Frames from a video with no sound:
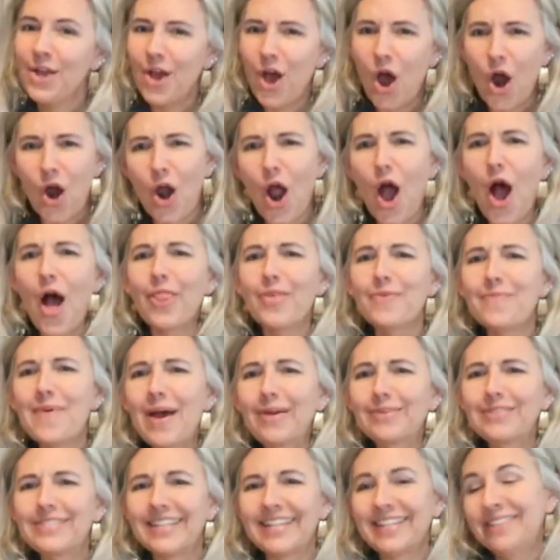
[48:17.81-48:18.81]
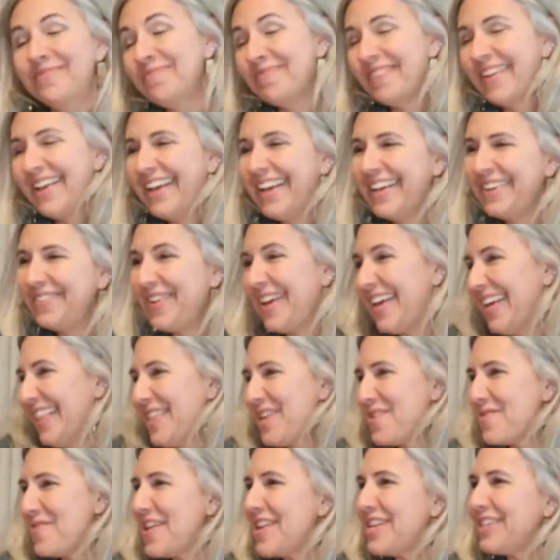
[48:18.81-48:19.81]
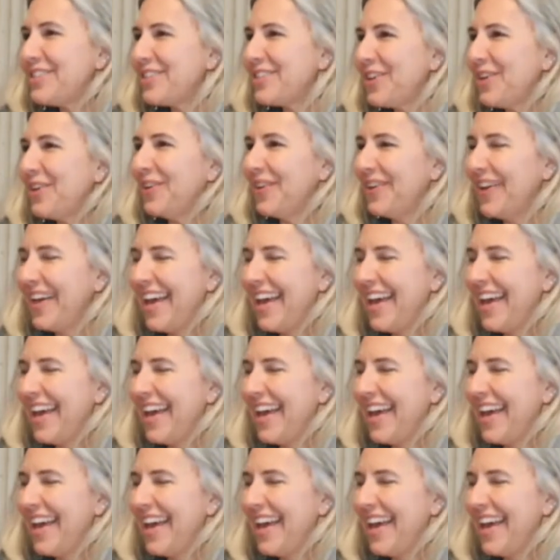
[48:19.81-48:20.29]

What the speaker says: or on the mountain. We can live in it too.